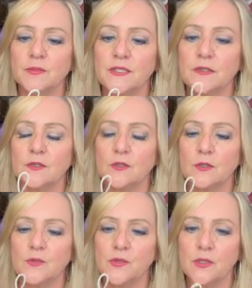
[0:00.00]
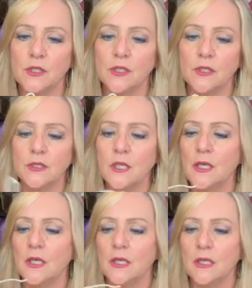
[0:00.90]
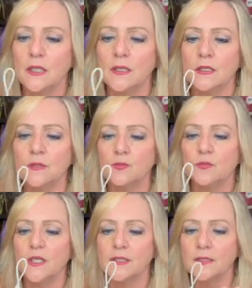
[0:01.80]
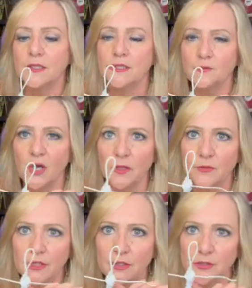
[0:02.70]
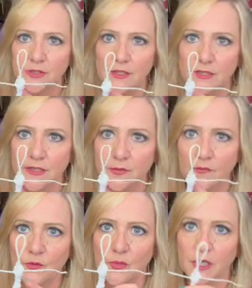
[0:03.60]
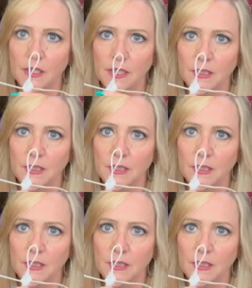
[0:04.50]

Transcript: His little arms are on, and he's got his pipe cleaner in the center of the body.